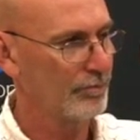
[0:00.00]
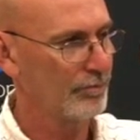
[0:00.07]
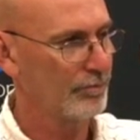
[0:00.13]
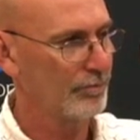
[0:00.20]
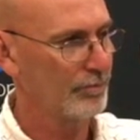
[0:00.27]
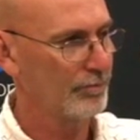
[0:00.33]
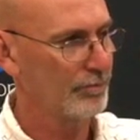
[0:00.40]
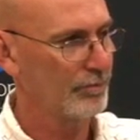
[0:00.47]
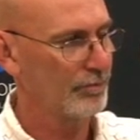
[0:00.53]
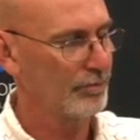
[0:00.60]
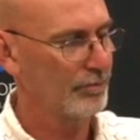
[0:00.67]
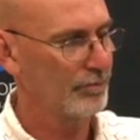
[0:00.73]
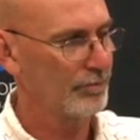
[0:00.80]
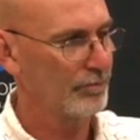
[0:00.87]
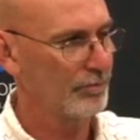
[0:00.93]

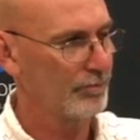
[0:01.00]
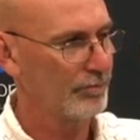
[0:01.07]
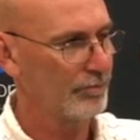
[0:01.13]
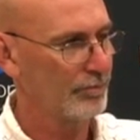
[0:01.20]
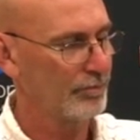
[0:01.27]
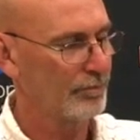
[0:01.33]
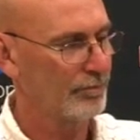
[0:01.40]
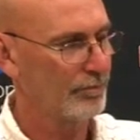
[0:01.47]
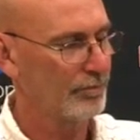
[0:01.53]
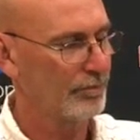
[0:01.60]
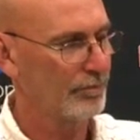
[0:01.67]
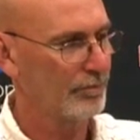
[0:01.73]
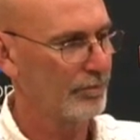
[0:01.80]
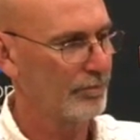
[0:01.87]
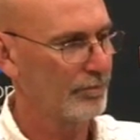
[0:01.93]

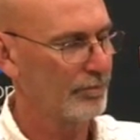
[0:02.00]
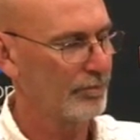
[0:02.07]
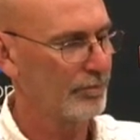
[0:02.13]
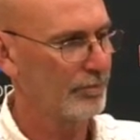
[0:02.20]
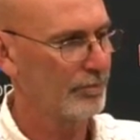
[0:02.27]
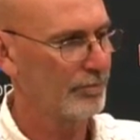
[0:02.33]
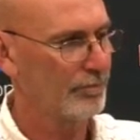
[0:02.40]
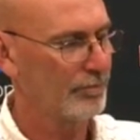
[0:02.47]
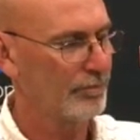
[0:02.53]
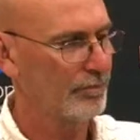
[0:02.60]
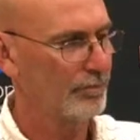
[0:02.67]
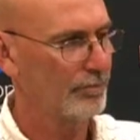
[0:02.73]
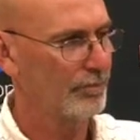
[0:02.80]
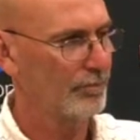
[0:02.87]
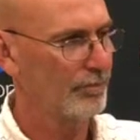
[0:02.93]

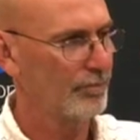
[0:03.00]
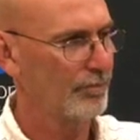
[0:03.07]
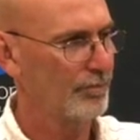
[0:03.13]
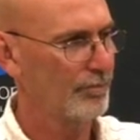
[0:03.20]
The person shown says nothing.